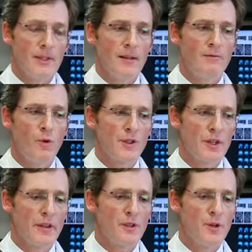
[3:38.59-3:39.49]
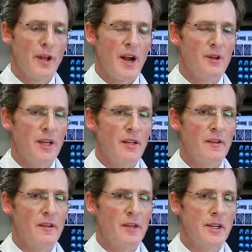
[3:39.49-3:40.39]
Unfortunately, there's no guarantee that
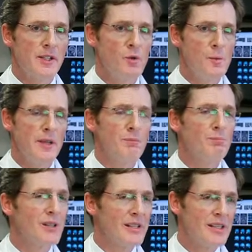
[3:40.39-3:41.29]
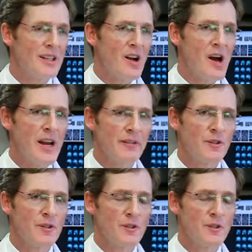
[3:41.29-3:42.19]
the condition will be completely gone after
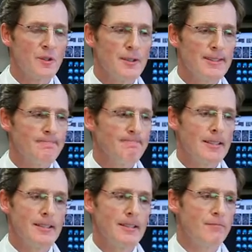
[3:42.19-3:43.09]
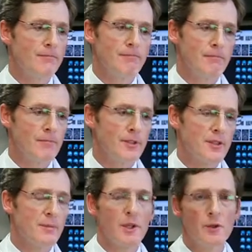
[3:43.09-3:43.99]
the surgery.
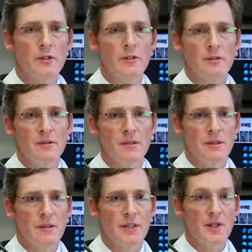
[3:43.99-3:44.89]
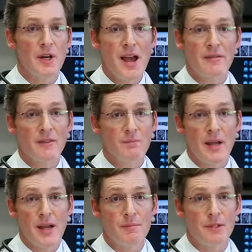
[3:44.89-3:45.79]
Some children continue to have some
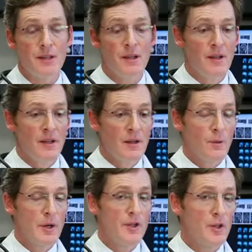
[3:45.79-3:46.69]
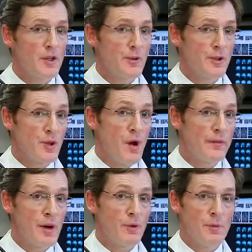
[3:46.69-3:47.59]
pain, but we can usually resolve
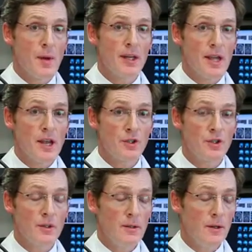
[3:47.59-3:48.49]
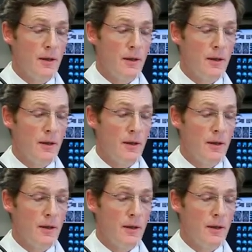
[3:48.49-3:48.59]
that with medication.